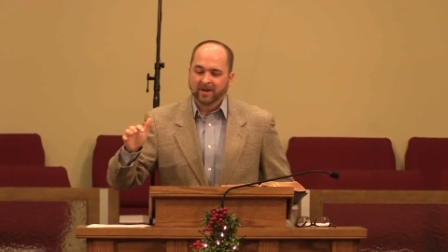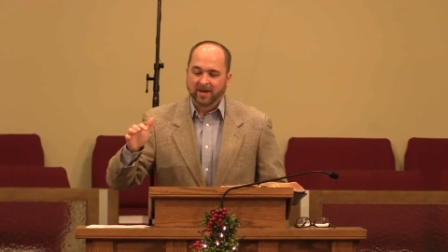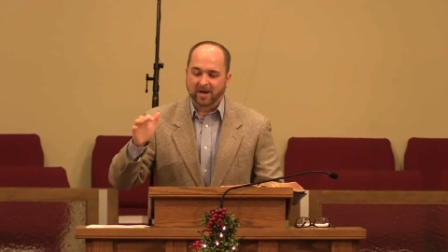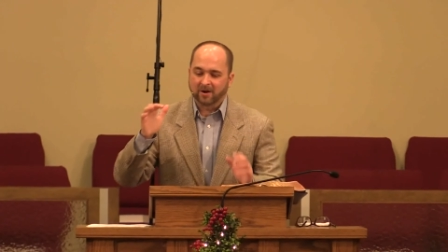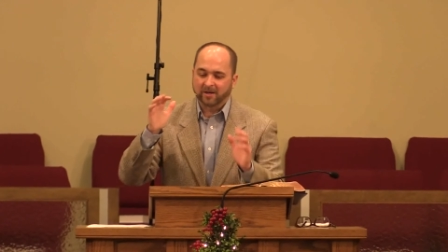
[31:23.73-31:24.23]

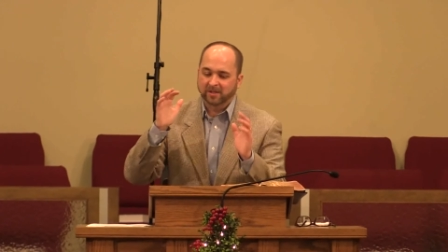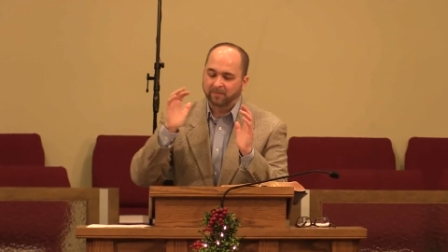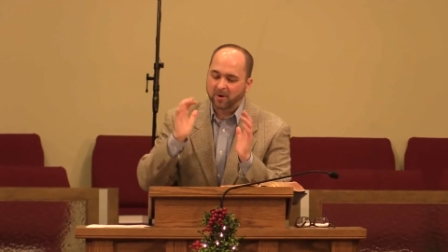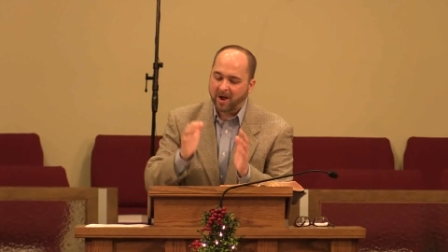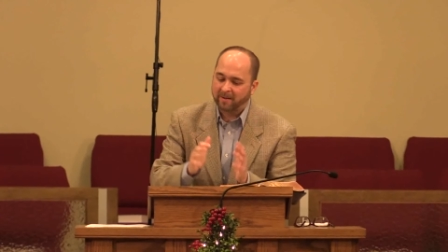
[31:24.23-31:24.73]
Here is the
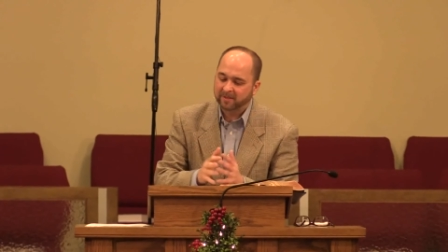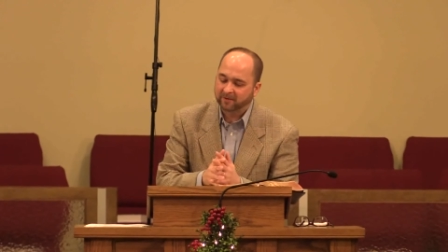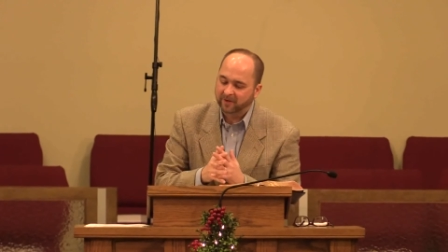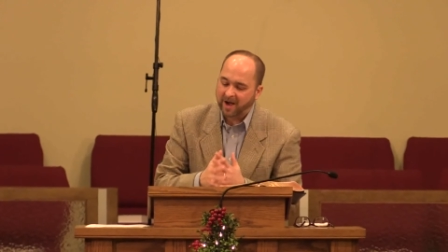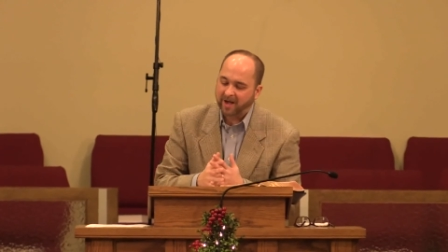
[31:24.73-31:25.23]
promise
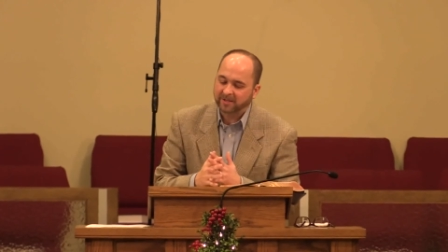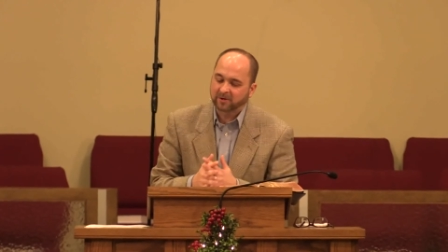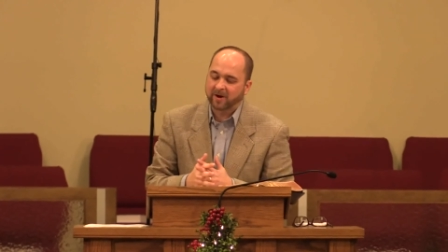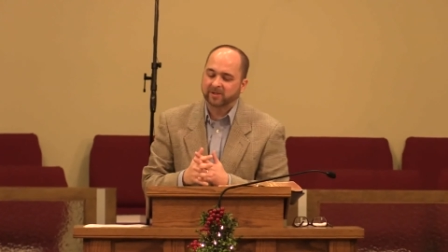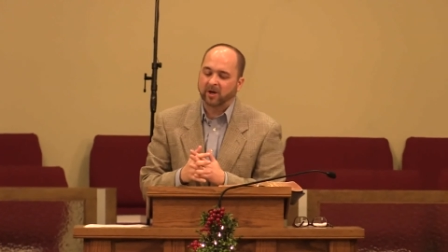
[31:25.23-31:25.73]
of God's
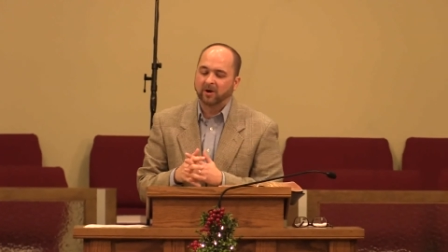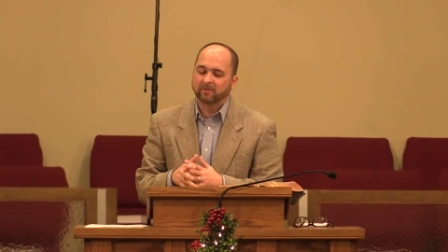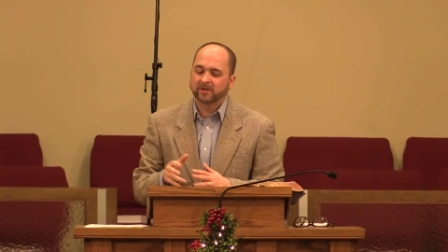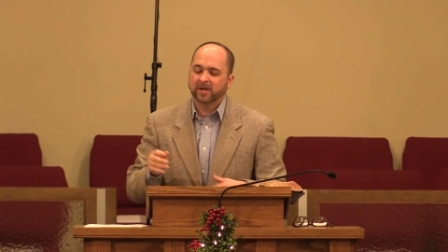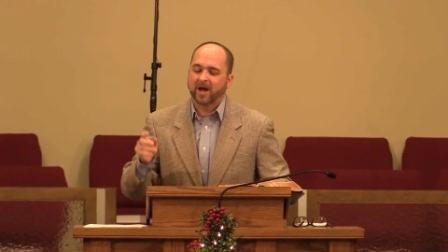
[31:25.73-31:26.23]
grace
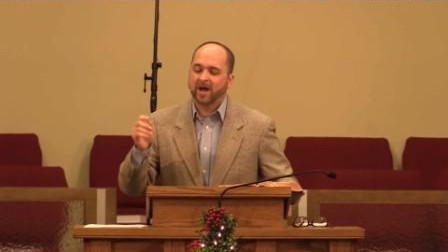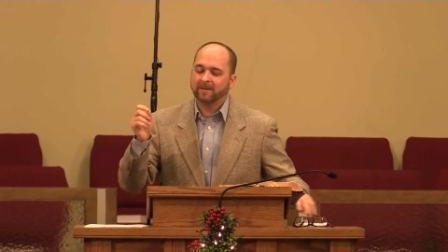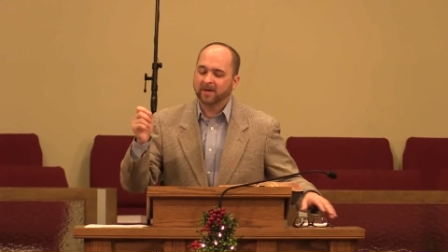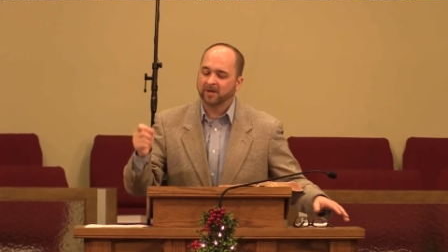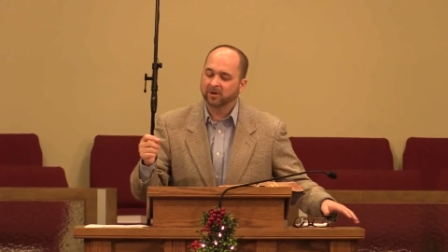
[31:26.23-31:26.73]
over
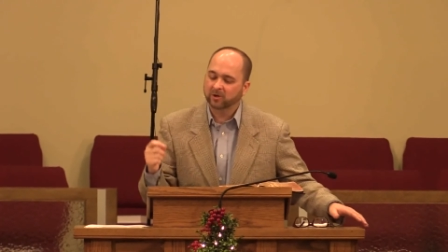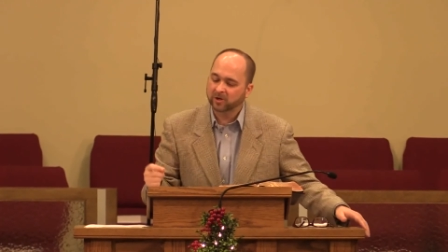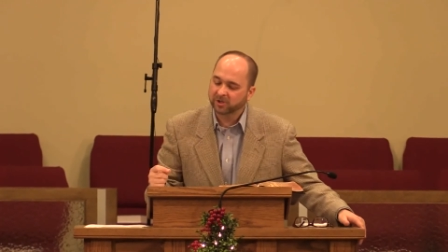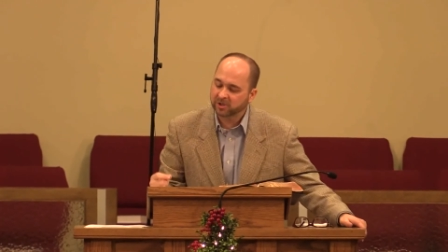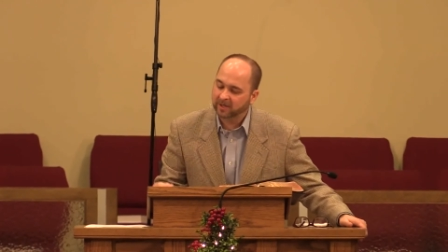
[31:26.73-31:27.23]
time in your
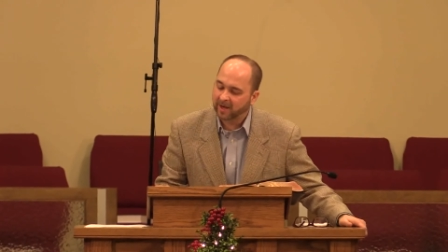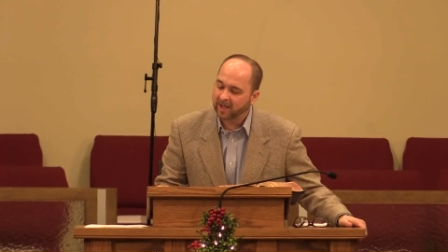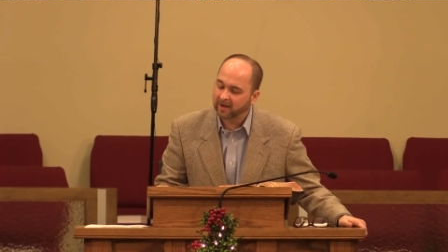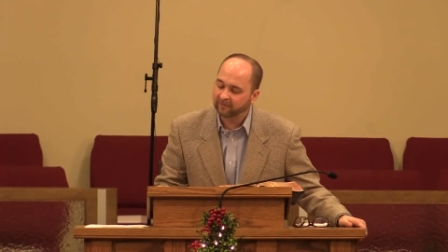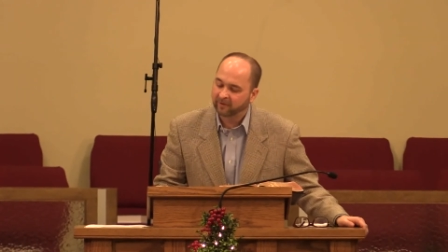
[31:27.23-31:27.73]
Christian
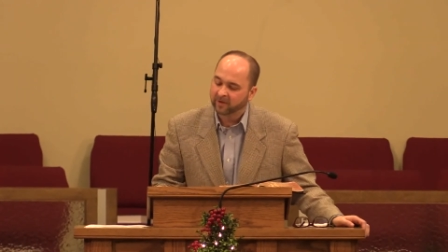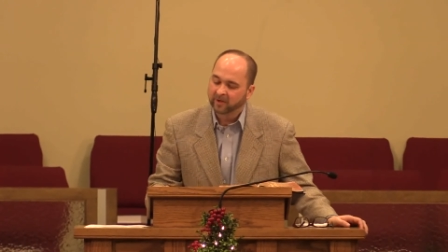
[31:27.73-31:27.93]
life,